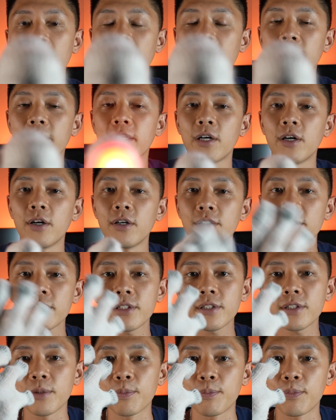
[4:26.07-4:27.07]
it
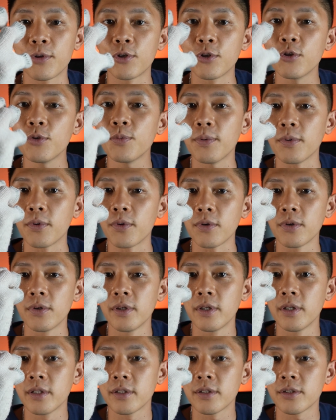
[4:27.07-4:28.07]
causes the pupil
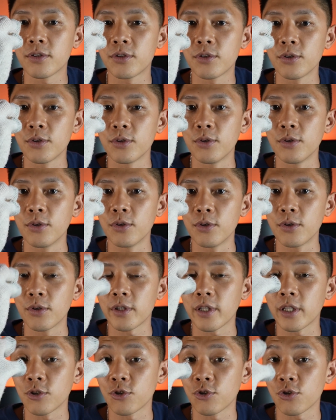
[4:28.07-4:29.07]
to
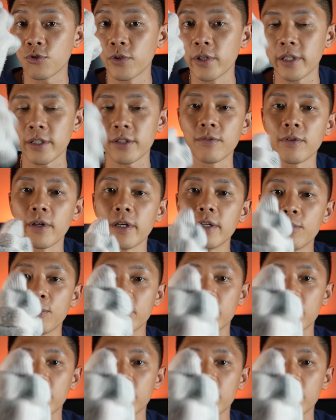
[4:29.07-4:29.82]
constrict, right?